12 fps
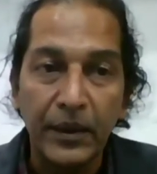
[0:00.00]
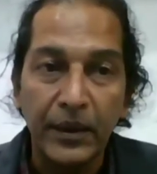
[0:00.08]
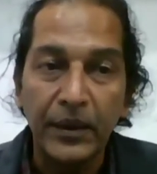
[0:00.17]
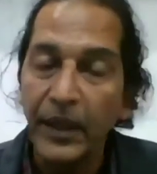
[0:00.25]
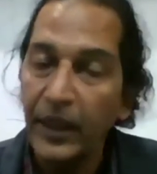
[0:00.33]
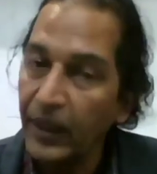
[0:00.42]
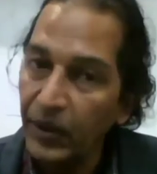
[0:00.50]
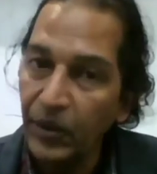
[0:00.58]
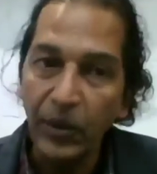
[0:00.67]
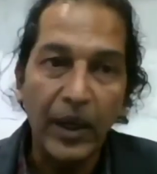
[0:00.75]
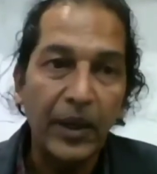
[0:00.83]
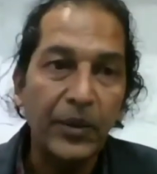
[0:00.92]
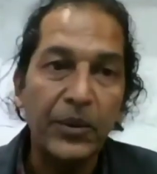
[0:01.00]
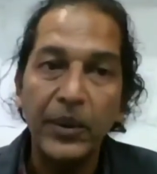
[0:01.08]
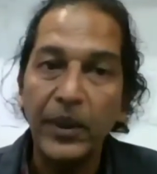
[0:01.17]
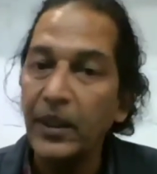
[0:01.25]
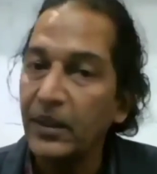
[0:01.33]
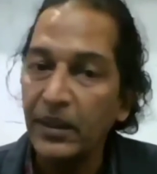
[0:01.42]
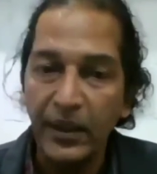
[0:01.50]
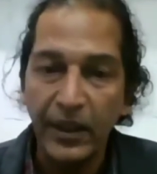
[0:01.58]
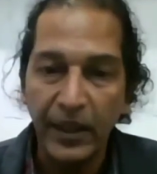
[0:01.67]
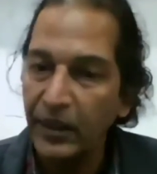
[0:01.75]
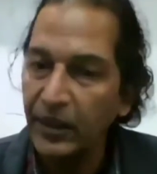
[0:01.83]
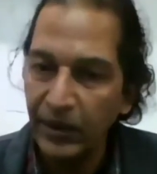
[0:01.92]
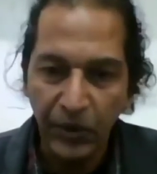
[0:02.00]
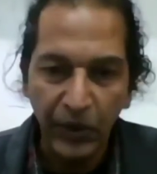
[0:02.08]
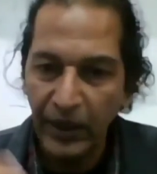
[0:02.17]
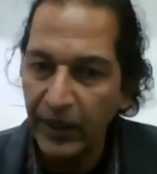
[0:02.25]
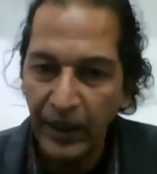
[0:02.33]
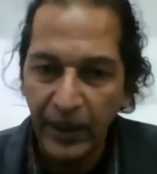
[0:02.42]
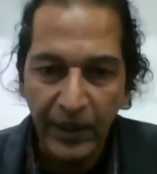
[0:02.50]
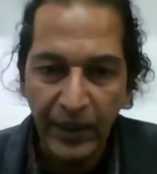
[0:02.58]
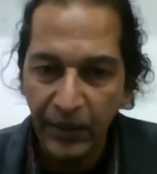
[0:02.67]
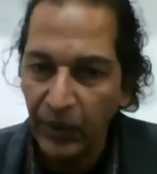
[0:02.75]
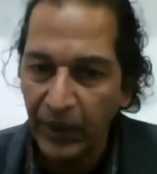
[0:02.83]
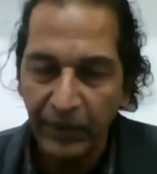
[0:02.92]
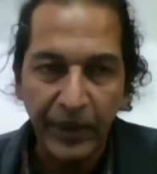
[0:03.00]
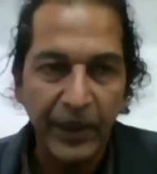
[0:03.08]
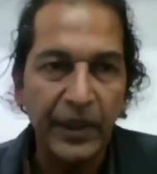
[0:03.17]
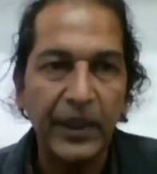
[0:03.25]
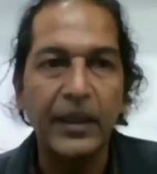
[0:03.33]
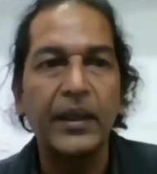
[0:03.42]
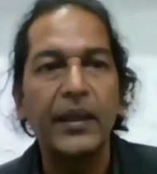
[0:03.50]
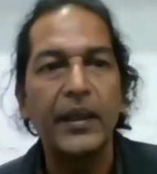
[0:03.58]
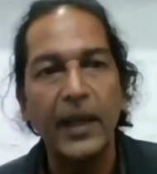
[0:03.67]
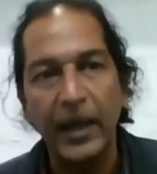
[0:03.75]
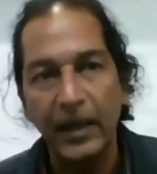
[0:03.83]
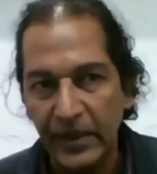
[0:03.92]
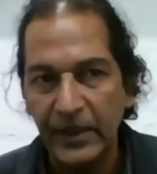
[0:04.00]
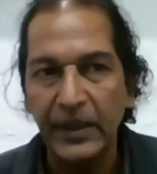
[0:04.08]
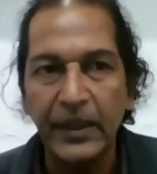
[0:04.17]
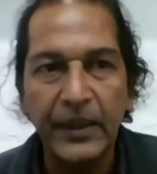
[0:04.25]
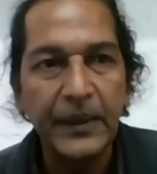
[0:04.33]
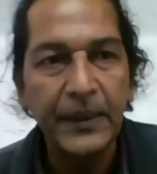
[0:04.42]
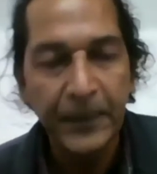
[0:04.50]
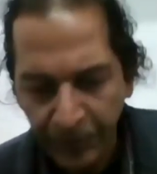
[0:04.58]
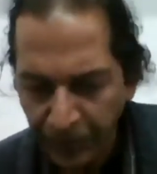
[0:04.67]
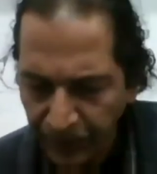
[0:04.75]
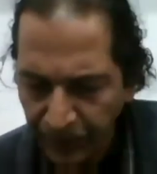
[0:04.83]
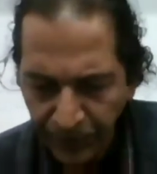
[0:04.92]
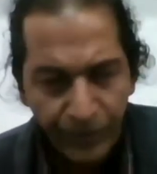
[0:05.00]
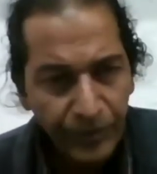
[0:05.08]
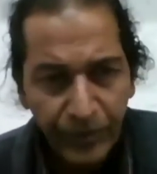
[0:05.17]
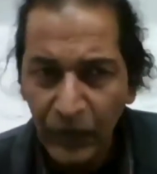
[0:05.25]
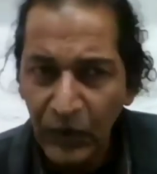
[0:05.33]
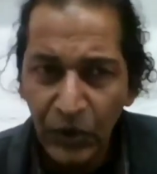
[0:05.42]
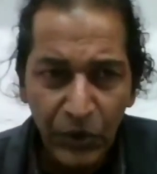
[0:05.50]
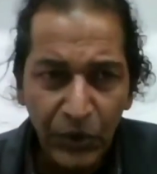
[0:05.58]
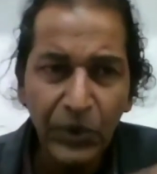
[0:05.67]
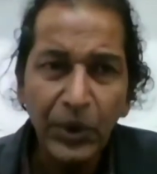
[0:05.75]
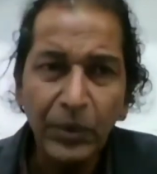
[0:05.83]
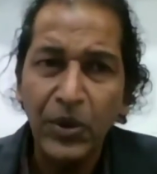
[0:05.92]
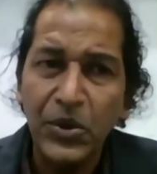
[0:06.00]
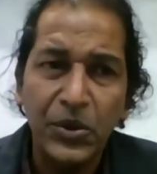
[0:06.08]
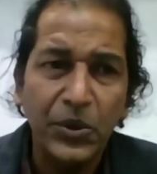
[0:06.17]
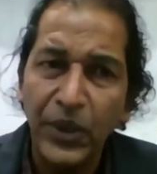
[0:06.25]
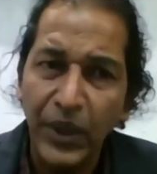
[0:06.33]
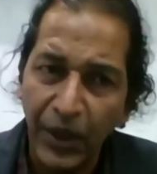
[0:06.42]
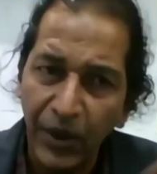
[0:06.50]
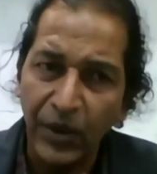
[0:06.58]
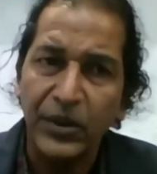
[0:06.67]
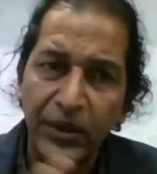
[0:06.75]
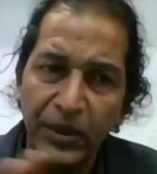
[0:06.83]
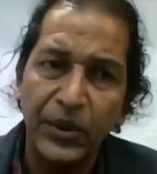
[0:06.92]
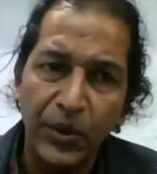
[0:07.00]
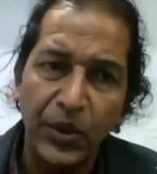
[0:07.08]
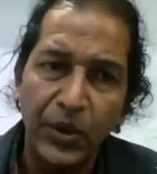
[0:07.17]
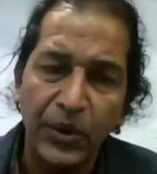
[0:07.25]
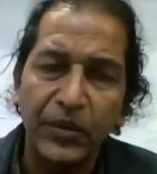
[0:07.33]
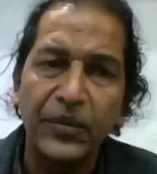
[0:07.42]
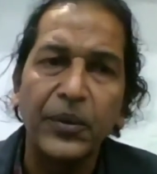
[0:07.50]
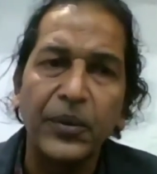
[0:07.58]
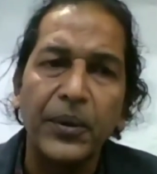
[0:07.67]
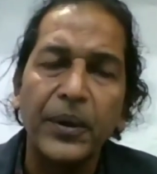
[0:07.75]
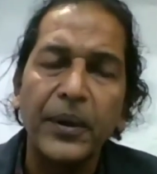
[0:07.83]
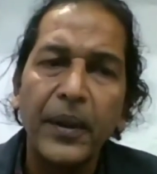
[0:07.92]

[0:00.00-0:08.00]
They did go out to eat. They did go and dig whatever they needed. They harvested through the monsoon, they got a whole lot of food.